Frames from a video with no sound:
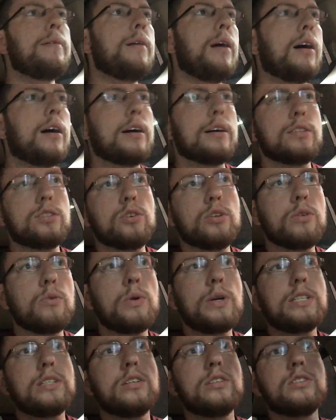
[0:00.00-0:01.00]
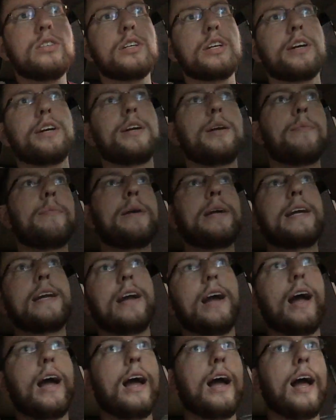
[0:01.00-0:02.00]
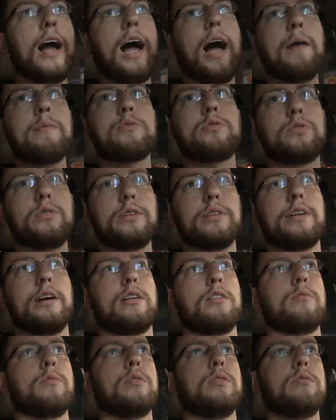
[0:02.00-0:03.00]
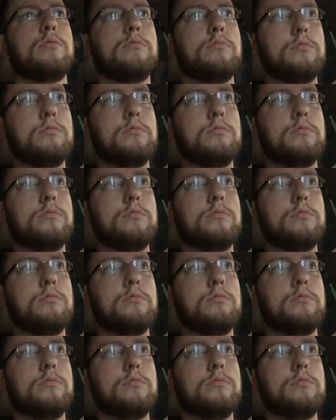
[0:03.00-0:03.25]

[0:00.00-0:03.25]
Uh, so the Wizards are going to be absolutely terrible.